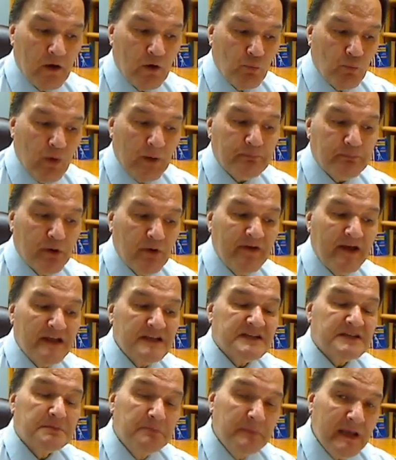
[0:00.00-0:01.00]
What
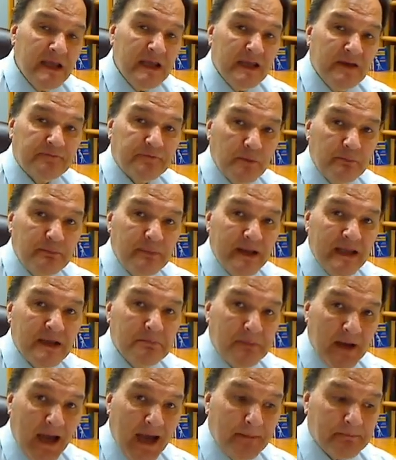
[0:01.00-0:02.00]
prevents me from
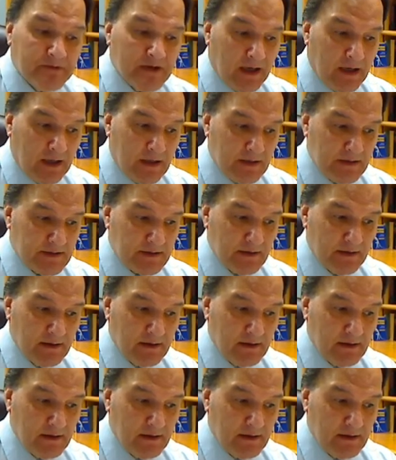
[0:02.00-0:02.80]
being baptized?"